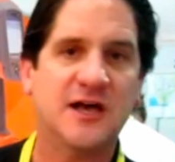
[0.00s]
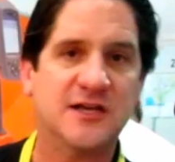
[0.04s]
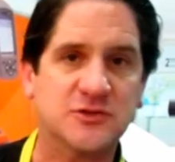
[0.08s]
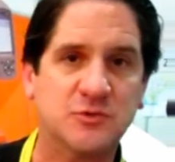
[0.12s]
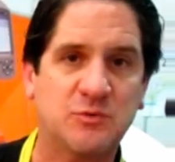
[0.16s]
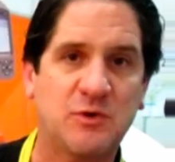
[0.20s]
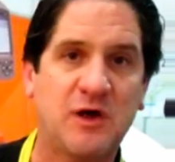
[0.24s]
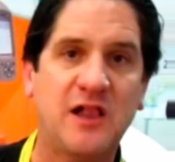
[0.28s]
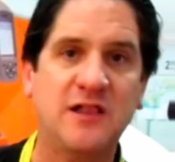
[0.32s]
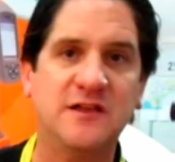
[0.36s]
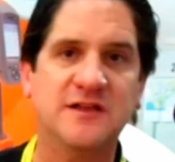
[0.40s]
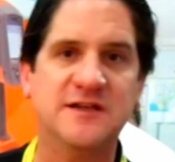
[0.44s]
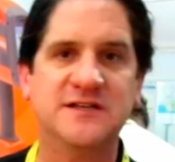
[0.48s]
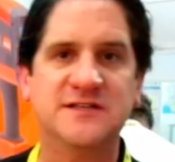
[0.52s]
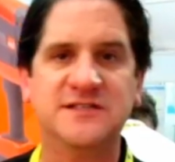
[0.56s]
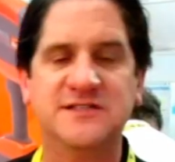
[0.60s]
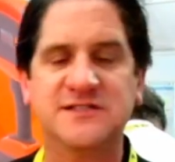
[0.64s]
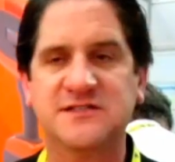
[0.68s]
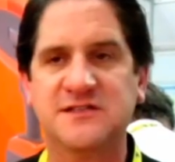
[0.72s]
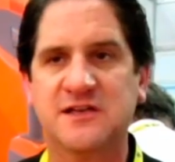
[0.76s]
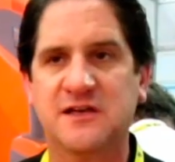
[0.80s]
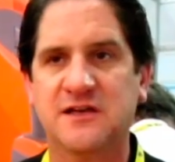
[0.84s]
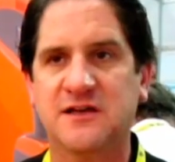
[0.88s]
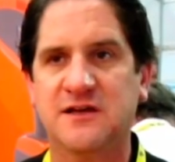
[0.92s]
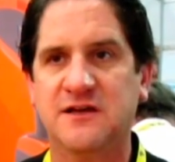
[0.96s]
as well
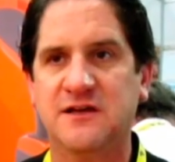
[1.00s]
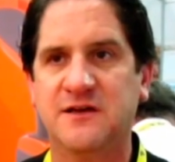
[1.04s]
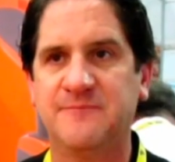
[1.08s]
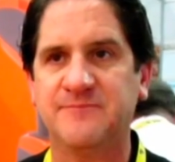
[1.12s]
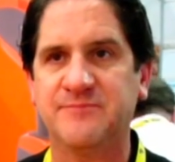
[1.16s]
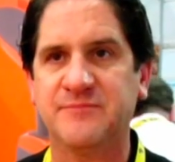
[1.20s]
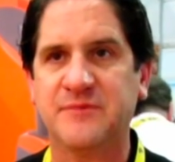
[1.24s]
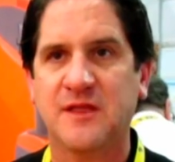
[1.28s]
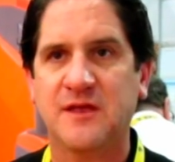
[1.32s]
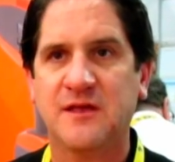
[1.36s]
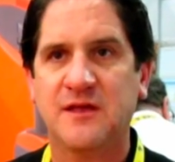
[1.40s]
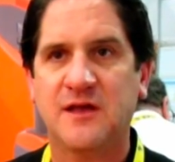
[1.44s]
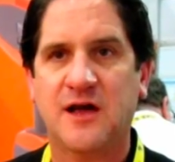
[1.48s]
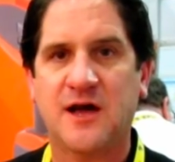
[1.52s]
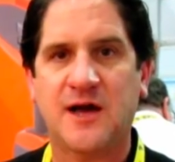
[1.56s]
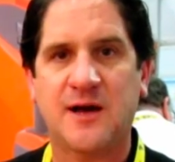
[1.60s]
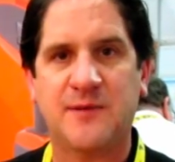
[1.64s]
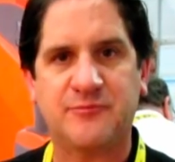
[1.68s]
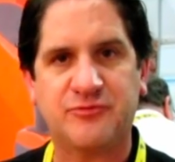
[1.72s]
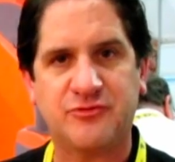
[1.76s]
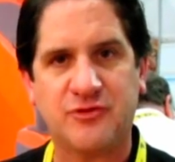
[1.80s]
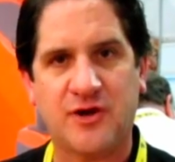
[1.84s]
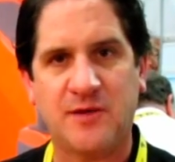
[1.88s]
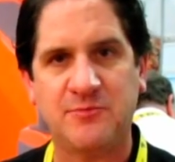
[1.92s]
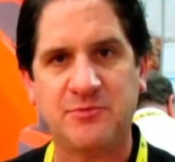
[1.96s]
as um,
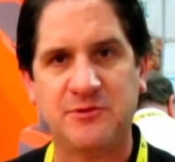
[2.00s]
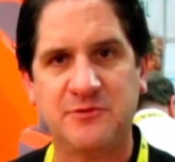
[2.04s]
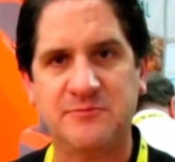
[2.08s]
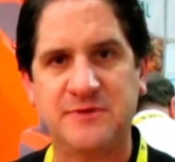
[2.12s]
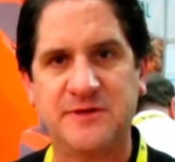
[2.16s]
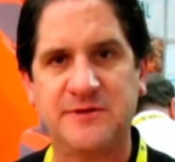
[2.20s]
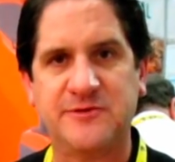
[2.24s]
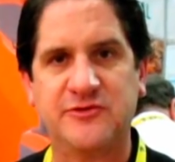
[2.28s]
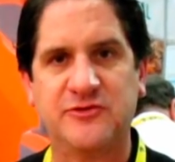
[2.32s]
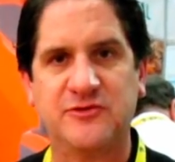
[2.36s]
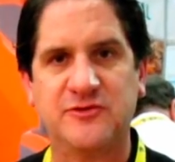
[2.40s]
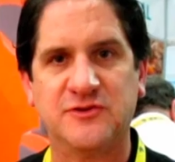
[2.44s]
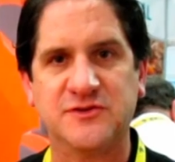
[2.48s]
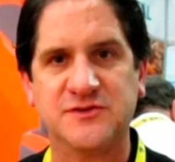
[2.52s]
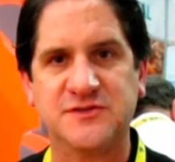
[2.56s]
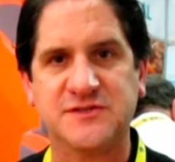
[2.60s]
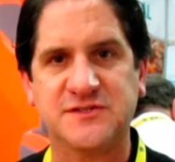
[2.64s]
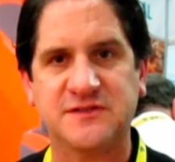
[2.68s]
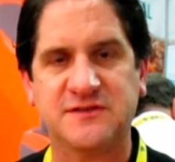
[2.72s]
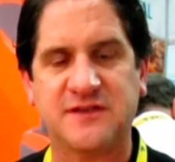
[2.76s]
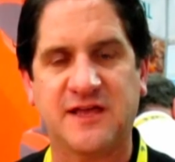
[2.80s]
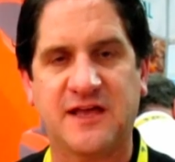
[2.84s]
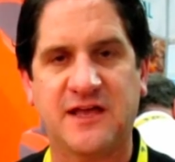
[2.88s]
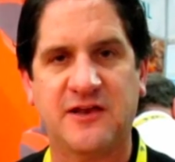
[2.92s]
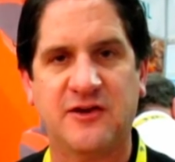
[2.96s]
uh, problem
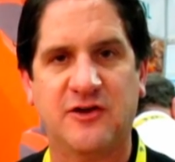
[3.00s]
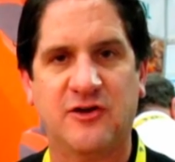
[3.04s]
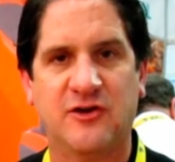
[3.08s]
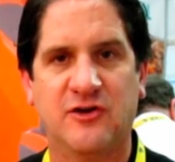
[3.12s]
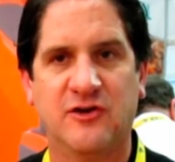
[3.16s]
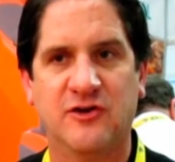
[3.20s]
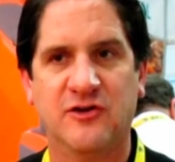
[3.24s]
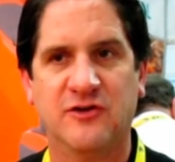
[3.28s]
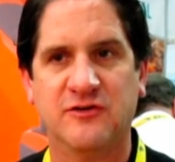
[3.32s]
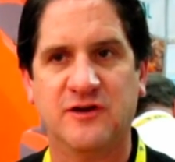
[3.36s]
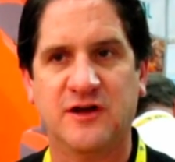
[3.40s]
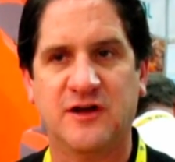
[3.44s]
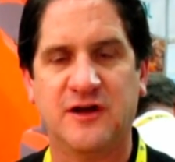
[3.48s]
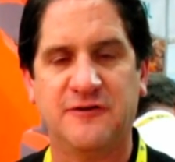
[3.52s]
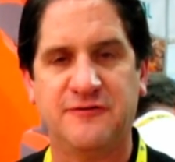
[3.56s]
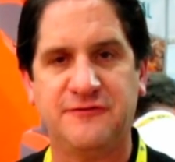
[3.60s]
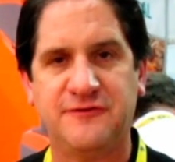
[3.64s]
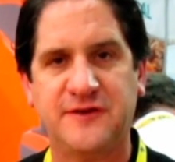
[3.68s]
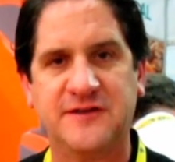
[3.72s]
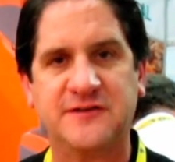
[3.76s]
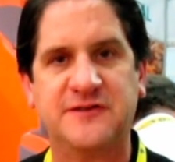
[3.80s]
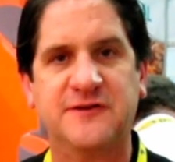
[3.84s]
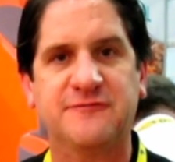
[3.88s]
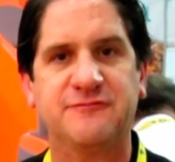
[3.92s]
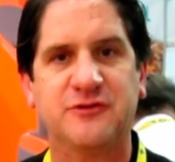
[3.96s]
minerals that are, uh,
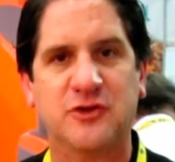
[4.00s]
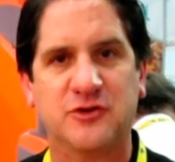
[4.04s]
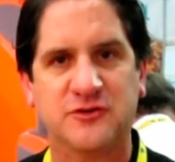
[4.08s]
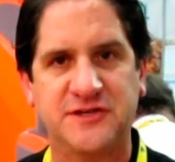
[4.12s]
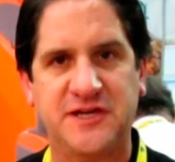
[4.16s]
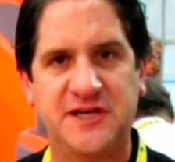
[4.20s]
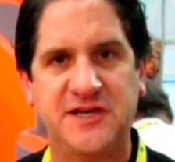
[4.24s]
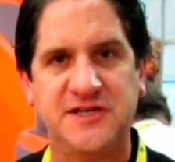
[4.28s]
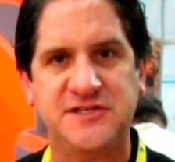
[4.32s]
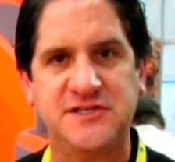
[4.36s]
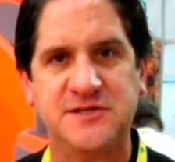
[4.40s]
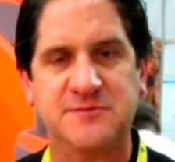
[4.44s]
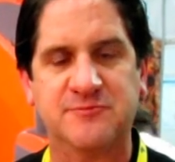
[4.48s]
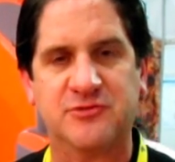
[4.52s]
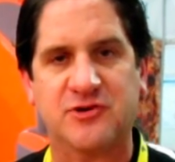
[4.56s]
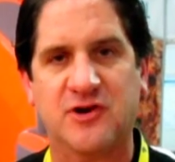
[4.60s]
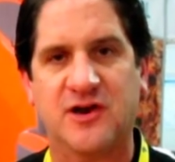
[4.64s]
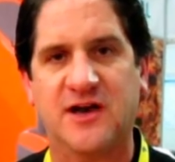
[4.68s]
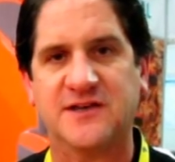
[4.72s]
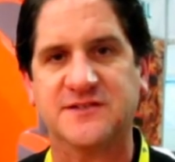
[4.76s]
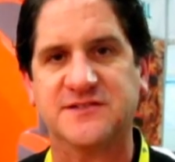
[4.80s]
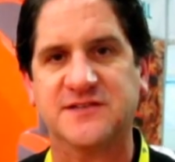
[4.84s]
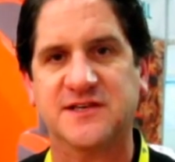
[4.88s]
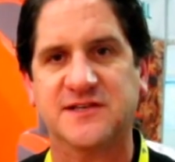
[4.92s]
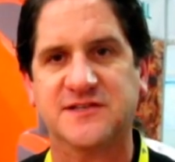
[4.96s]
affect the flotation
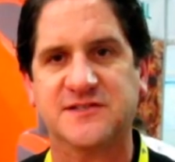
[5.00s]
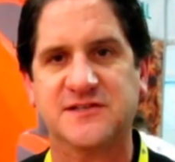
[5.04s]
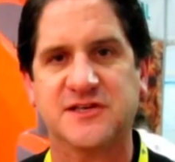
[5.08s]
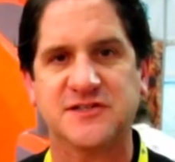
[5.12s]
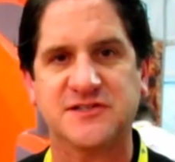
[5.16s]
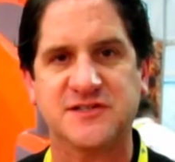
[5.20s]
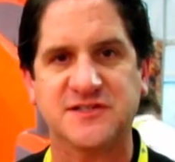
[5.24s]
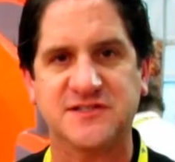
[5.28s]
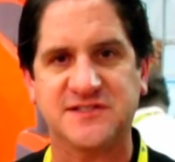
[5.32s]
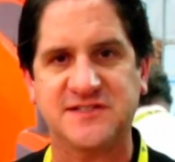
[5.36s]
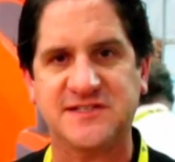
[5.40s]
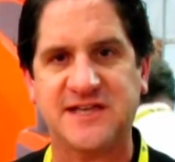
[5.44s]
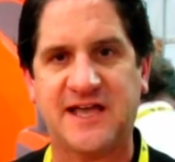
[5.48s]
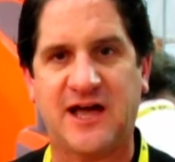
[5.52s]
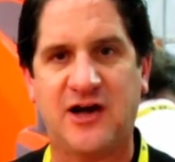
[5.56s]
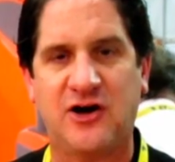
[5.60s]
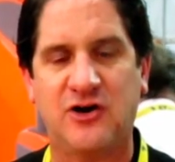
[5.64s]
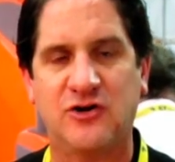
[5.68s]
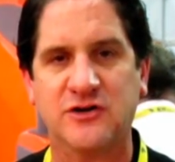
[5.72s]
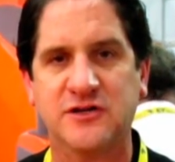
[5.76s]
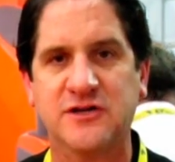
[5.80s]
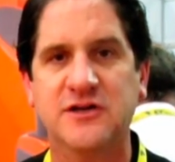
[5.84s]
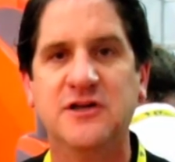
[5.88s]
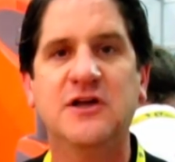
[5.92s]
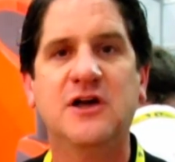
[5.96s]
process, such as
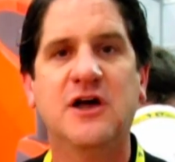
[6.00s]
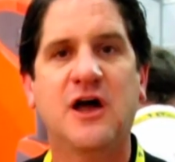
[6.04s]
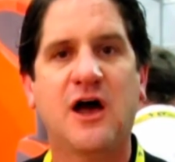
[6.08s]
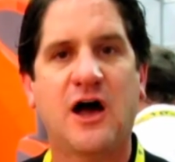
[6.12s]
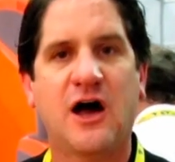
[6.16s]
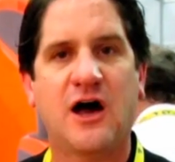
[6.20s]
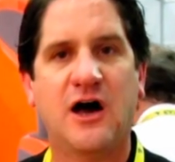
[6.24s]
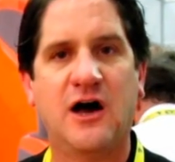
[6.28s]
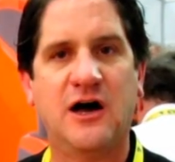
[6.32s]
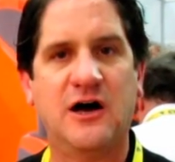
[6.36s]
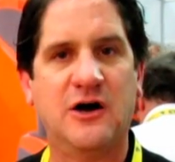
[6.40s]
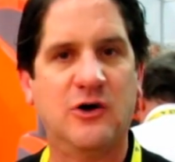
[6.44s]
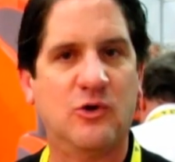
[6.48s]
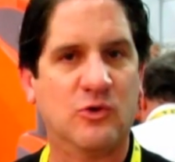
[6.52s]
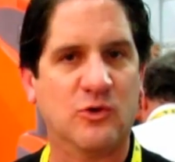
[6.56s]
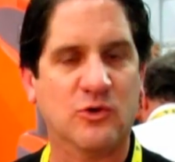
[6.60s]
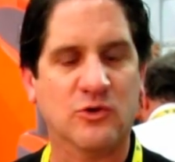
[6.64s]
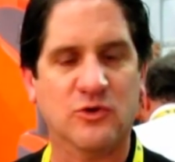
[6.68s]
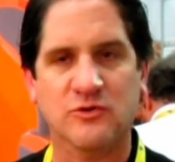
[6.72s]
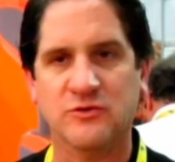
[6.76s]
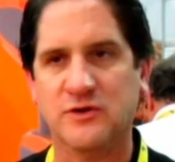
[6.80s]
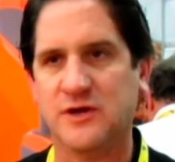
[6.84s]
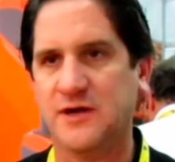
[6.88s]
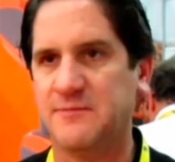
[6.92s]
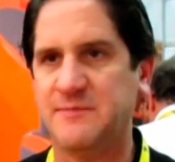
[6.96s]
talc uh,
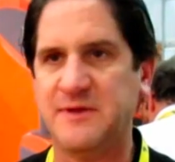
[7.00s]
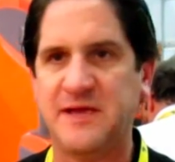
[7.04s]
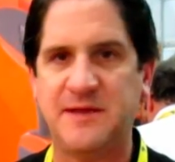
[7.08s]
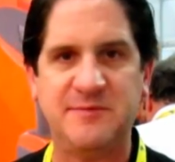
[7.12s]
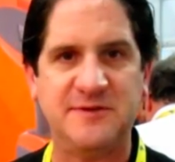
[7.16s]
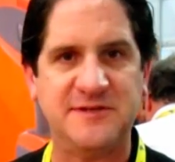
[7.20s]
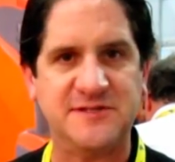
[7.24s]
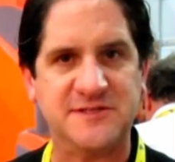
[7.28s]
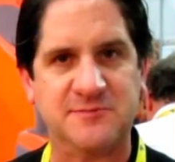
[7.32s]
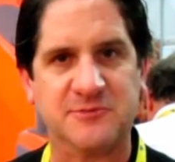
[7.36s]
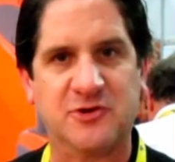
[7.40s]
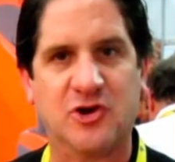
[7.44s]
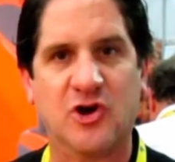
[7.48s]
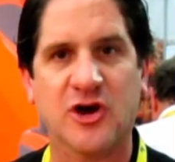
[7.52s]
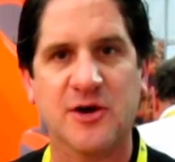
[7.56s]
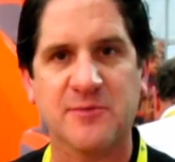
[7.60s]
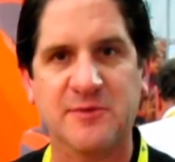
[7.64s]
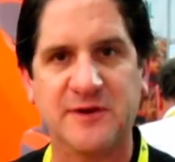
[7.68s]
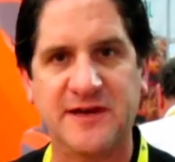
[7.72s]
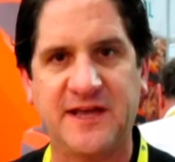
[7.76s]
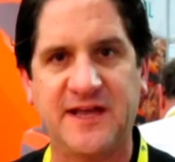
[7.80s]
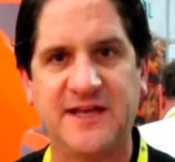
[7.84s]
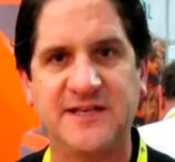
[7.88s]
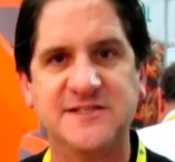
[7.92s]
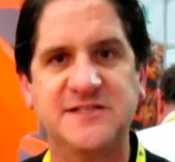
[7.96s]
or uh, maybe some
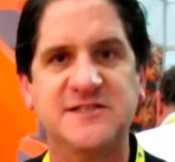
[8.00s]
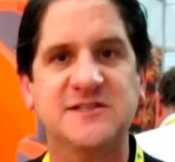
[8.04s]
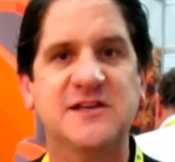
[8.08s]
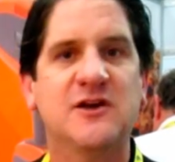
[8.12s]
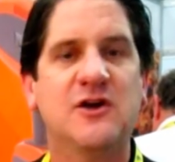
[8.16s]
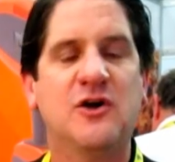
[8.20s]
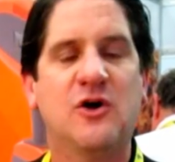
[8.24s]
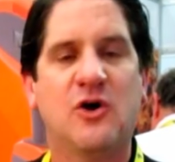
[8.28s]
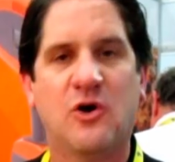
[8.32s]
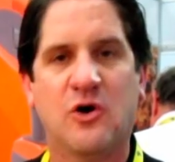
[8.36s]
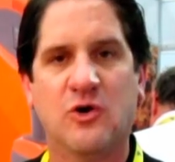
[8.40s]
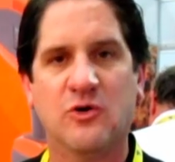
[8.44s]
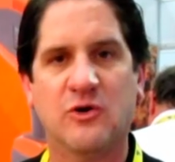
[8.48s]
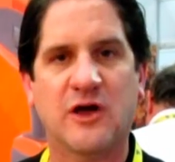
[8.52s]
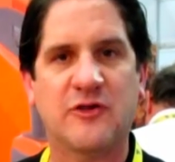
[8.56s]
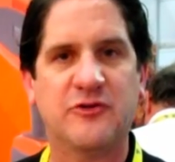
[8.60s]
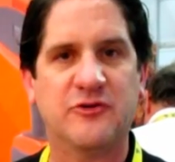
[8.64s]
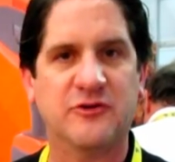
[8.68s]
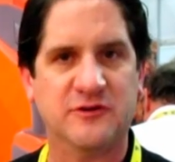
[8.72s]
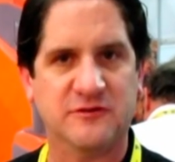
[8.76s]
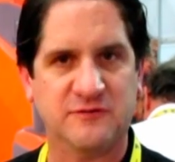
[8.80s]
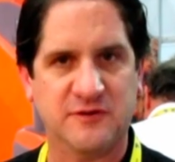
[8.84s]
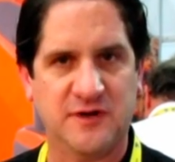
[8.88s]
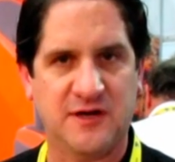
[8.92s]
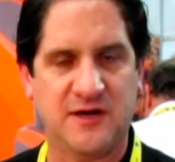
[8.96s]
carbonates or
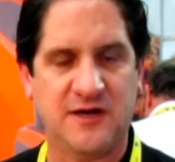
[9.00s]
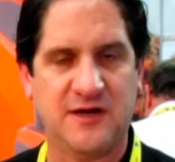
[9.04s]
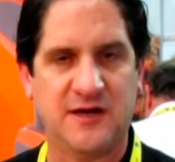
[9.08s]
other